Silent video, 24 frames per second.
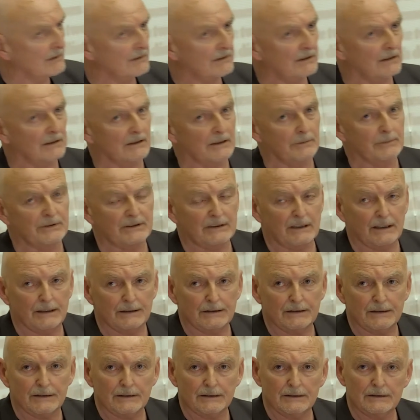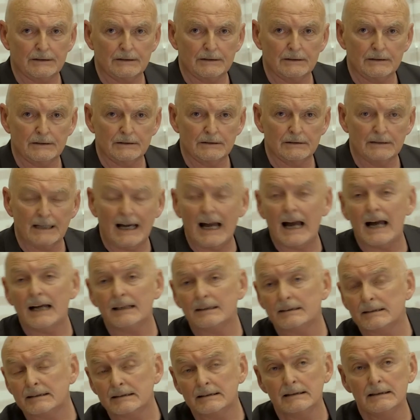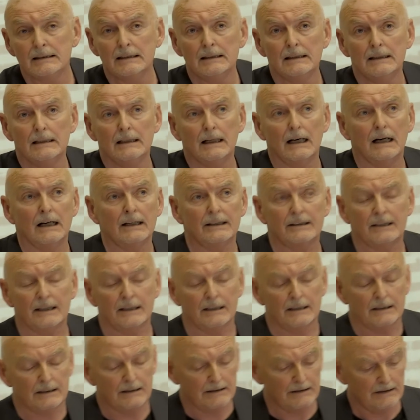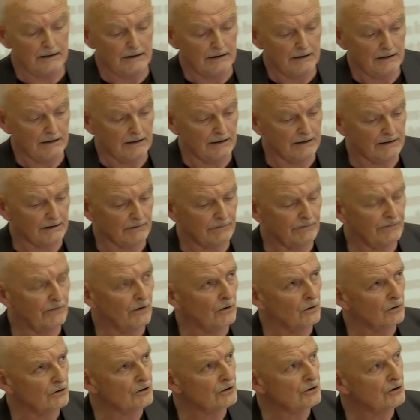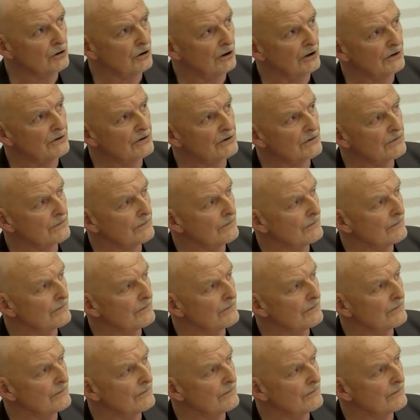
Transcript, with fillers: circumstances. That, I think, is a false choice.